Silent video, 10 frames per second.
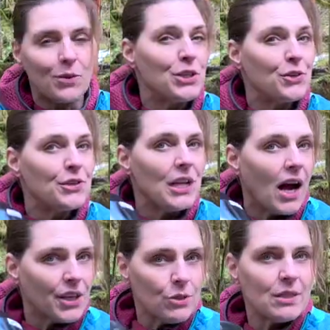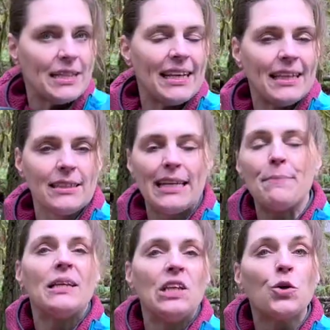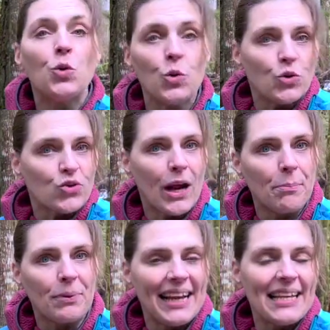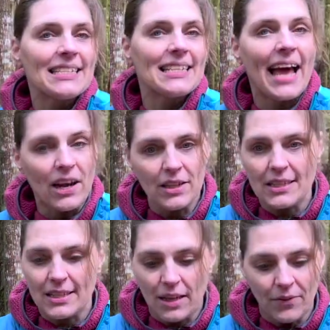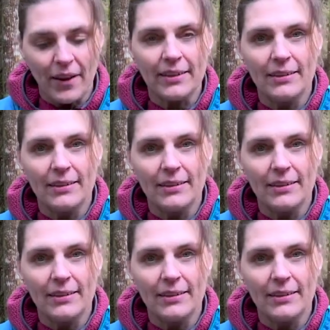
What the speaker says: When you're not using it, keep it in a cool, dry place and out of the sunlight.